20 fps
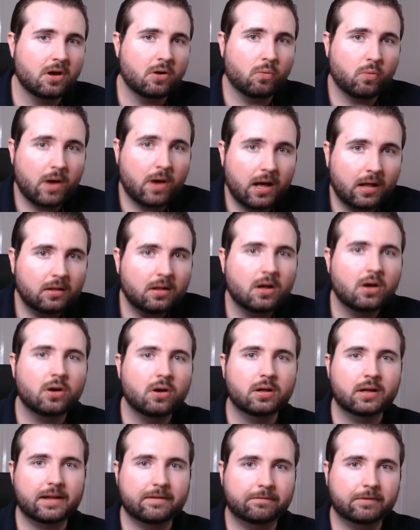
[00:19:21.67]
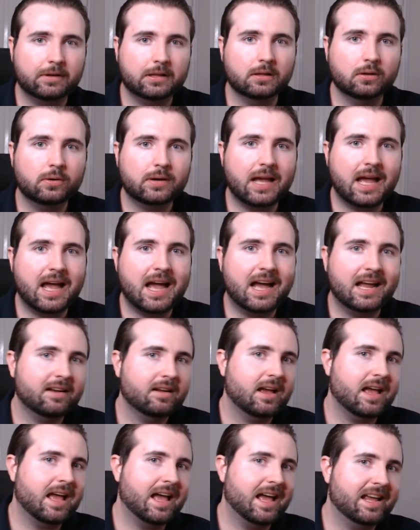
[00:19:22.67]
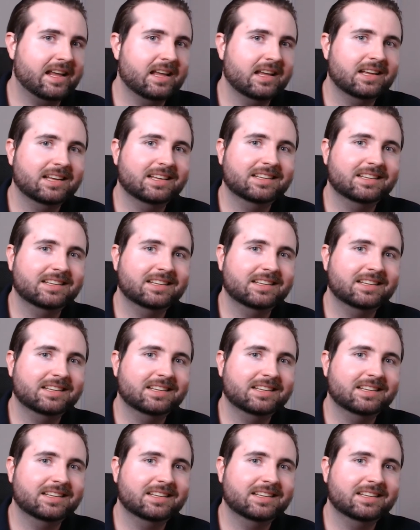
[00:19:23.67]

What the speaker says: Well, if we look at a